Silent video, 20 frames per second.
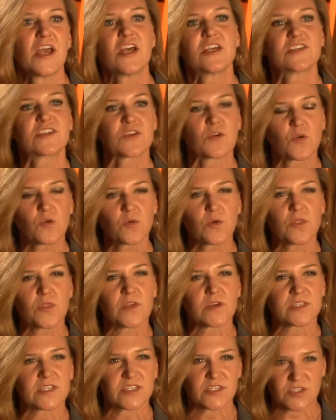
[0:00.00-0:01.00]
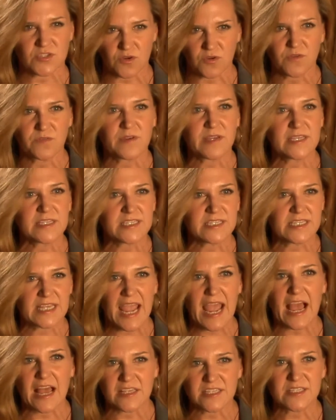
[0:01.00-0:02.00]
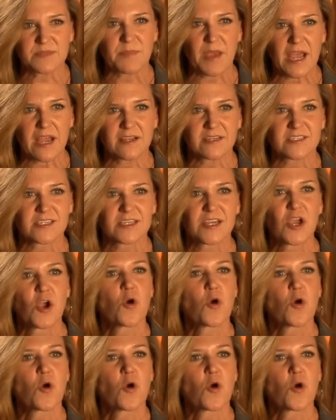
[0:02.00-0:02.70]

So the service aspect,